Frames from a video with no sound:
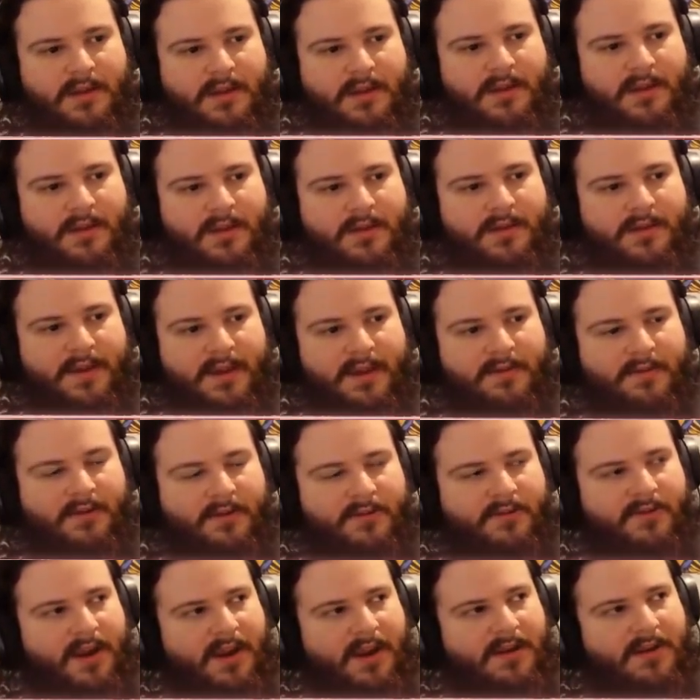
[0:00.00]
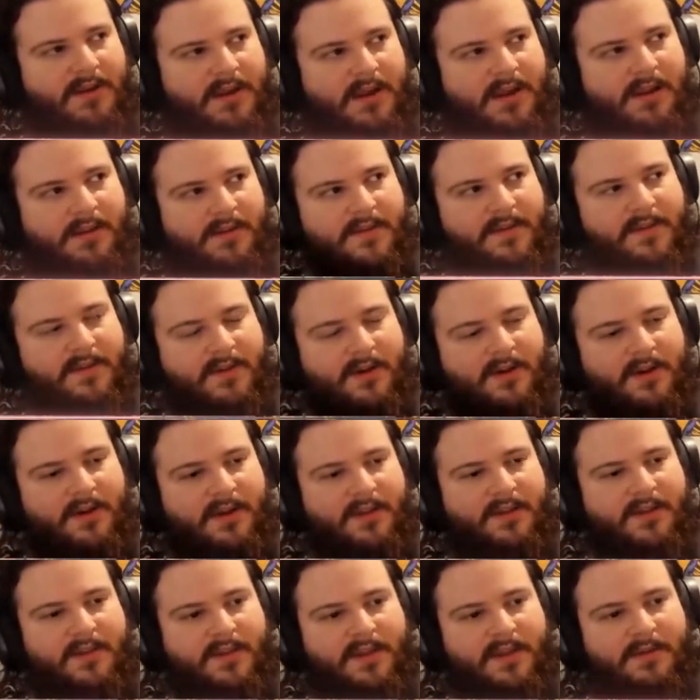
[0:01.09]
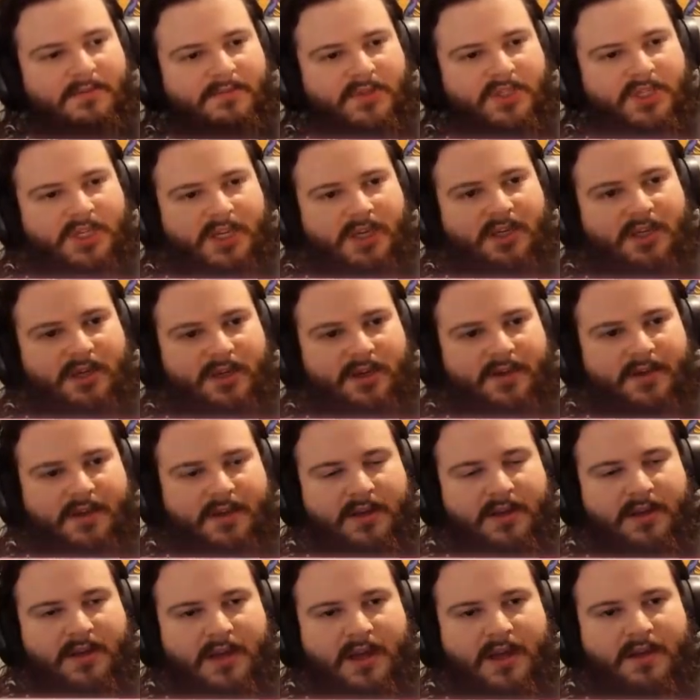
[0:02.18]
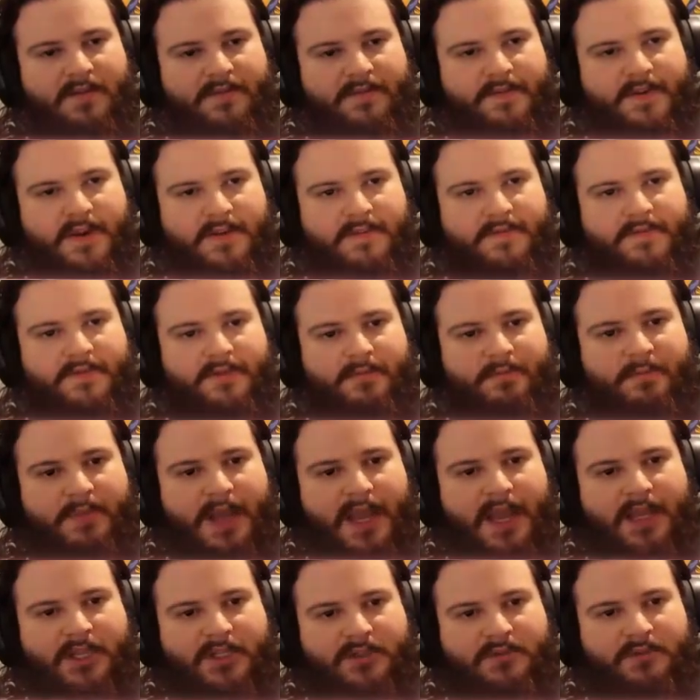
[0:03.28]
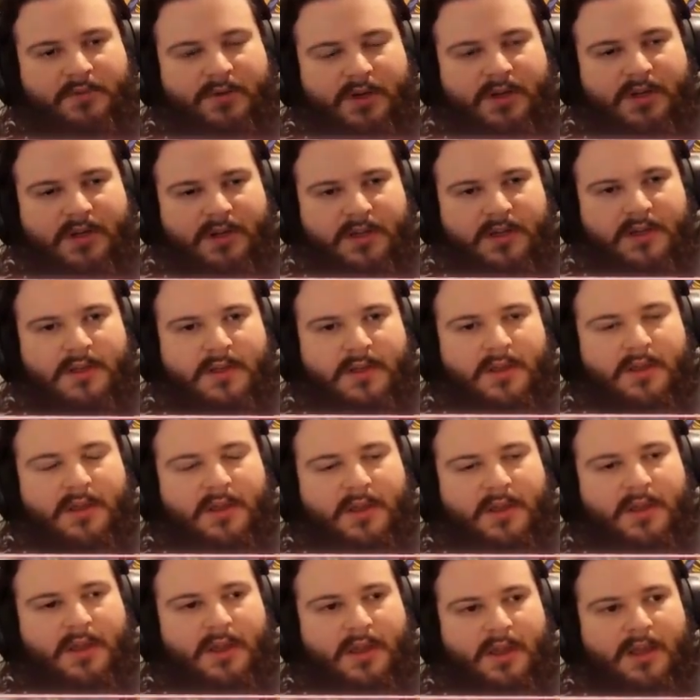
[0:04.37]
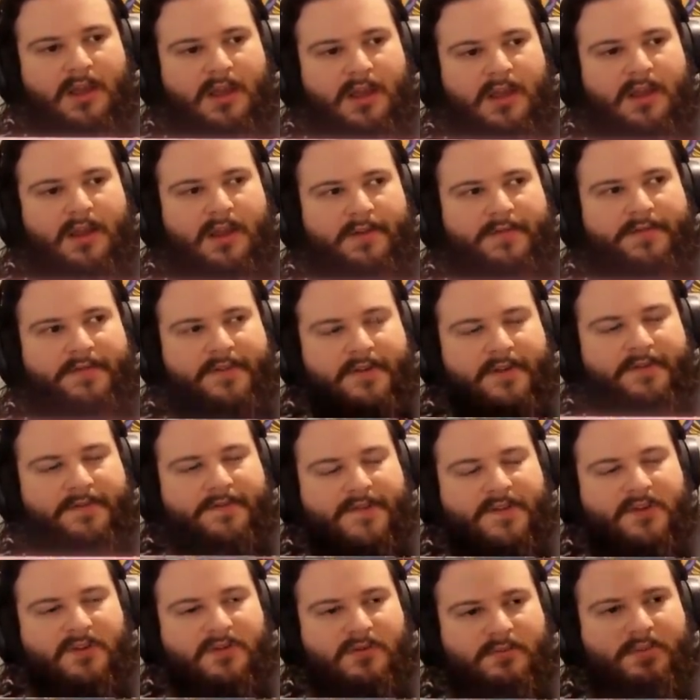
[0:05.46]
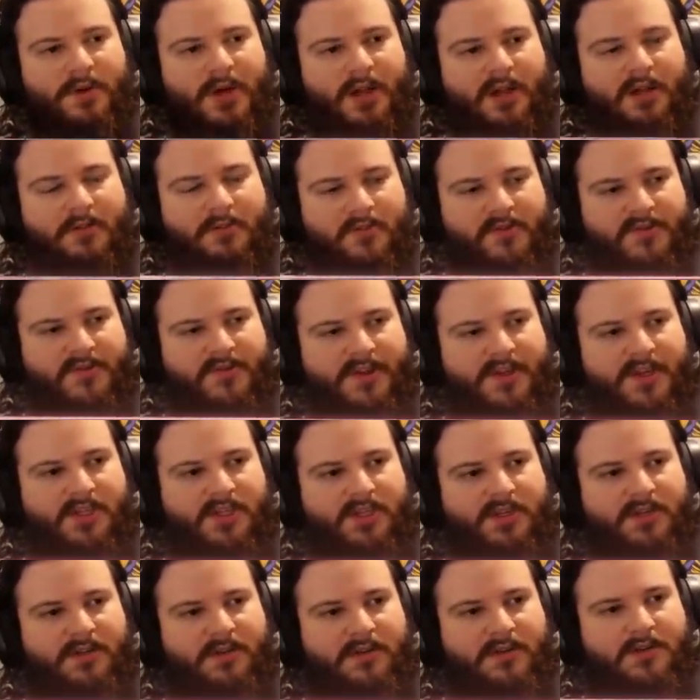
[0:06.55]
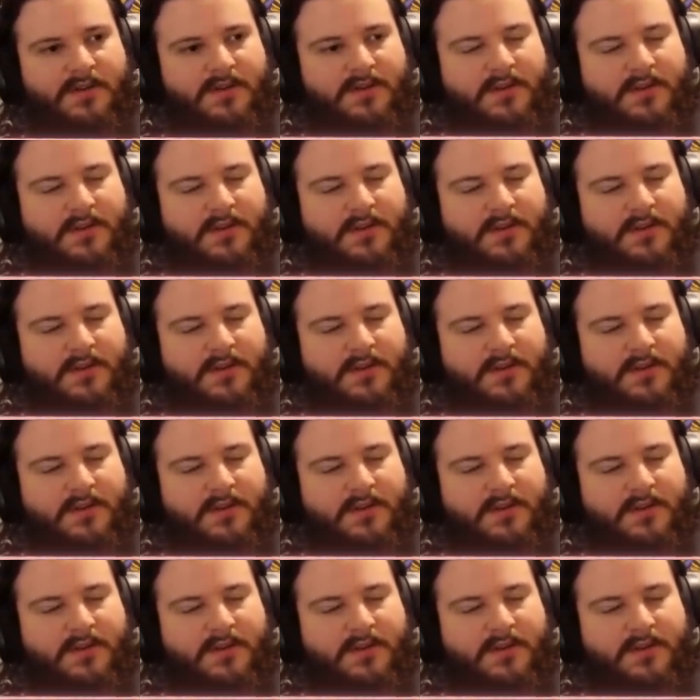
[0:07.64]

is I regret not discarding this Imp Chain, because I could have got a Fright for Patchwork for a few polymerization.